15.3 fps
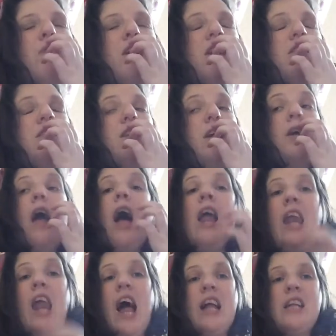meets a, a
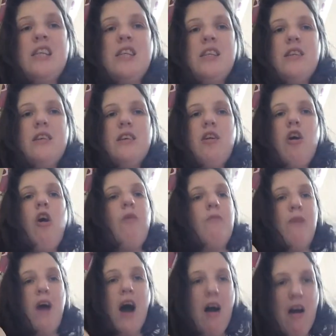lad called
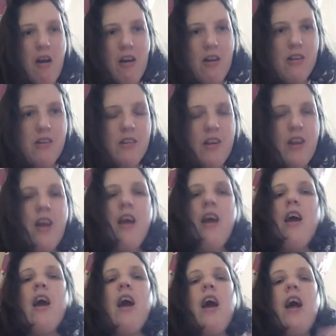Mark.
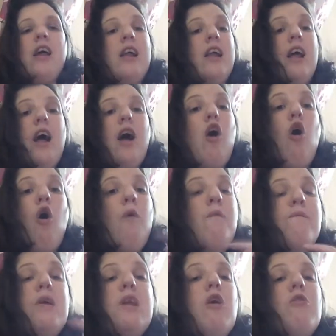
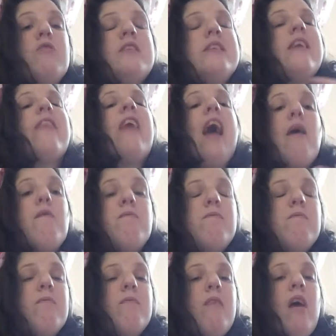Unbeknownst to
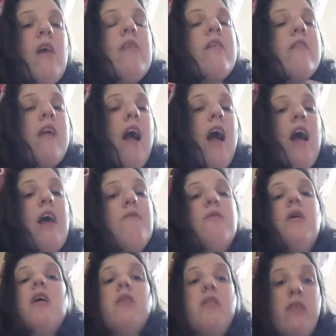them at the
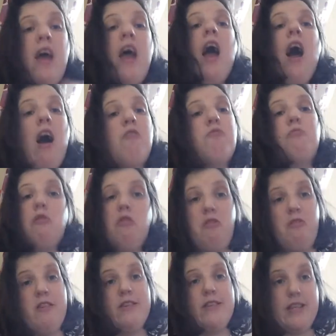time, they're half brother
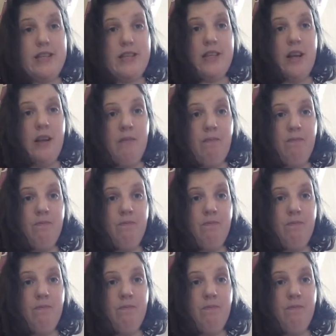and sister,